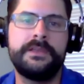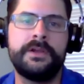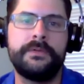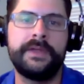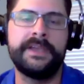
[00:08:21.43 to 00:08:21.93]

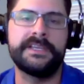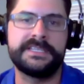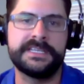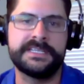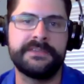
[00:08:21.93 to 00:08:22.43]

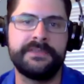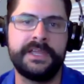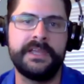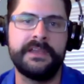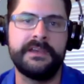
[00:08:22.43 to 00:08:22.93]

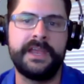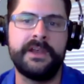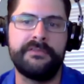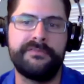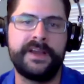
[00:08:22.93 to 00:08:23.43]
inconsistently and
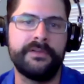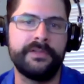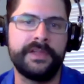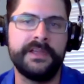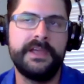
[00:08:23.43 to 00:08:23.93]

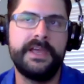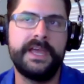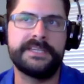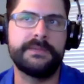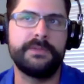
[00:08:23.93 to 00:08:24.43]
unfairly.
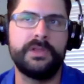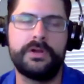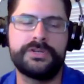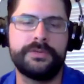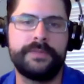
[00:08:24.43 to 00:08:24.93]
And some of the
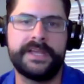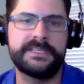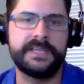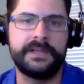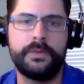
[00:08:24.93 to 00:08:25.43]
larger
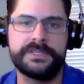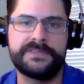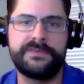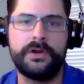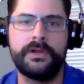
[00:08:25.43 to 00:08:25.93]
banks like Wells
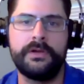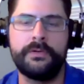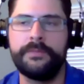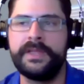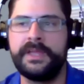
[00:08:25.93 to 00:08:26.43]

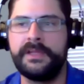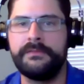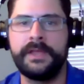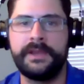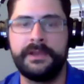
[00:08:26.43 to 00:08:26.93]
Fargo
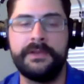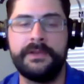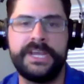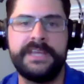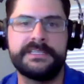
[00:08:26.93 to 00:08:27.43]
and
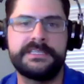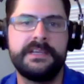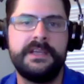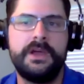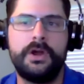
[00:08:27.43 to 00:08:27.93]
Chase
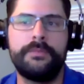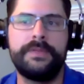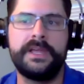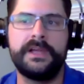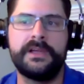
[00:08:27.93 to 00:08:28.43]
are
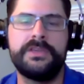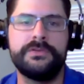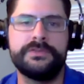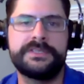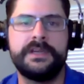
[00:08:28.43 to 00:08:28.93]
being
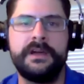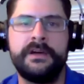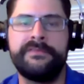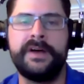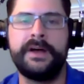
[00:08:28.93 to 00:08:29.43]
accused
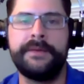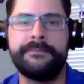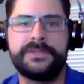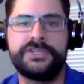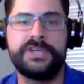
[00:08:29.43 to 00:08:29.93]
of
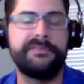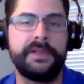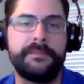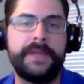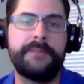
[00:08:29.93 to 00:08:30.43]

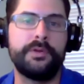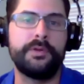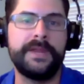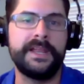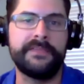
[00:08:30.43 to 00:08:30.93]
shuffling paper,
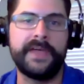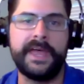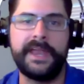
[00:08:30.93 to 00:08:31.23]
meaning that